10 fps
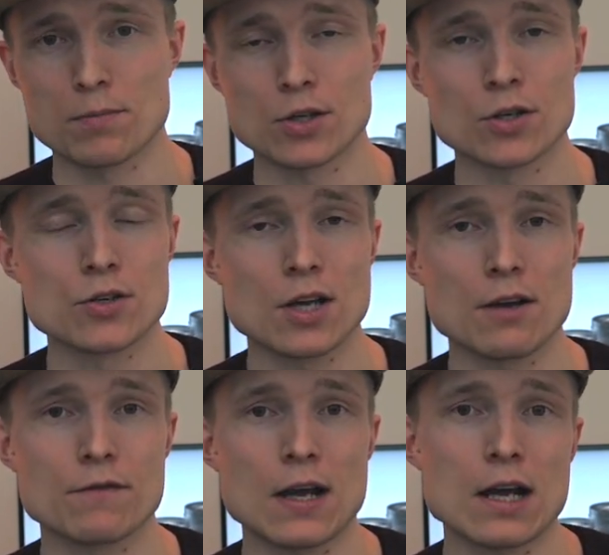because I
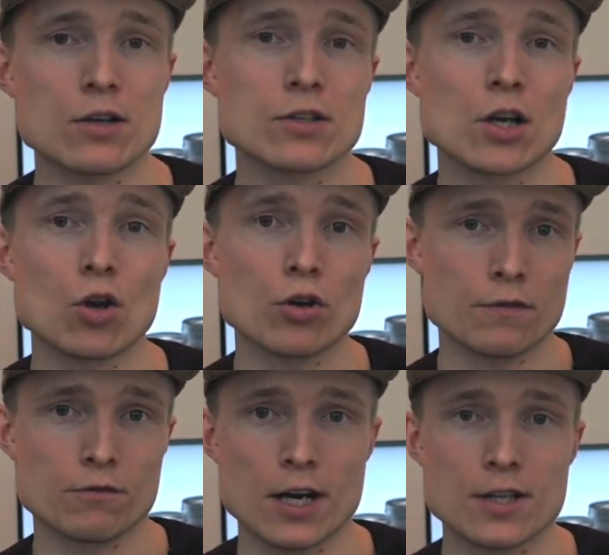find a lot of
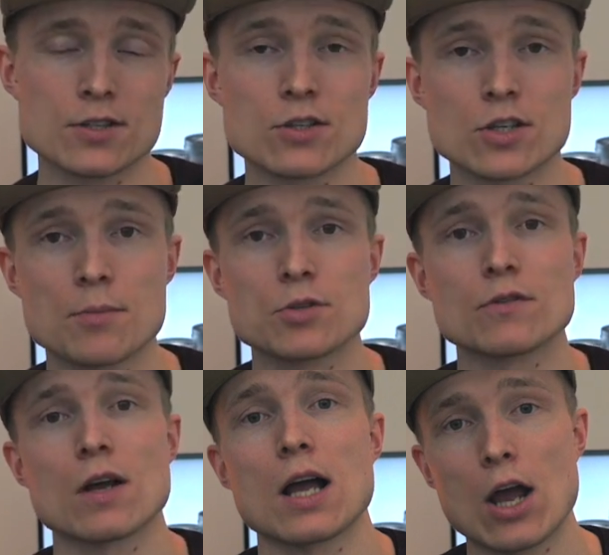friends in terms
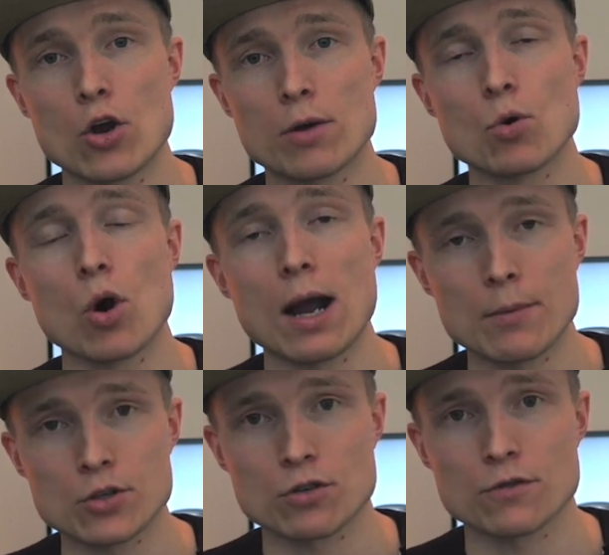of who are more
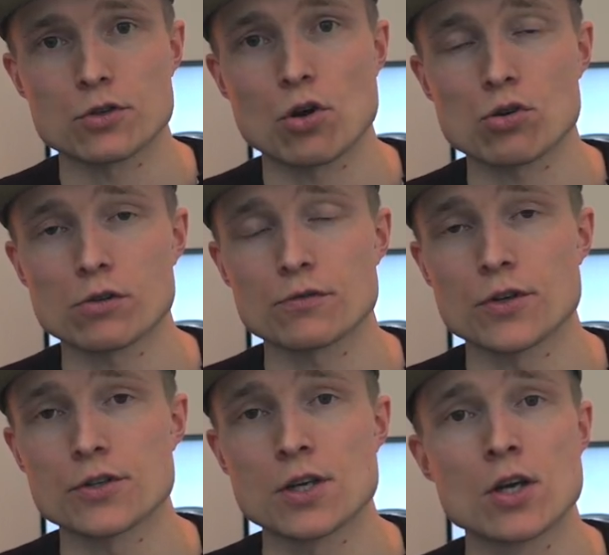amateur
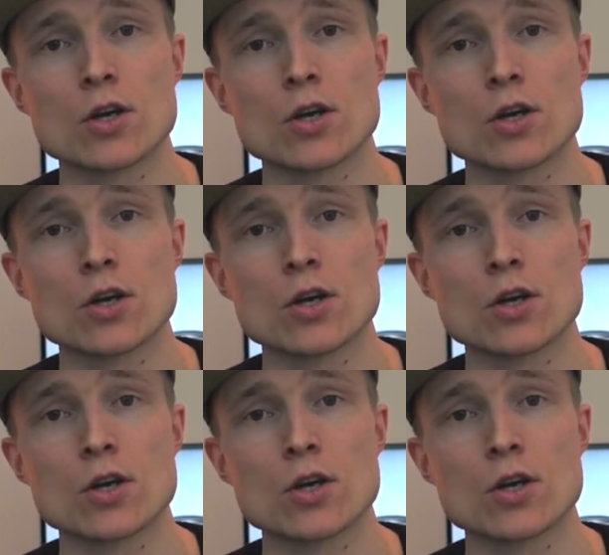photographers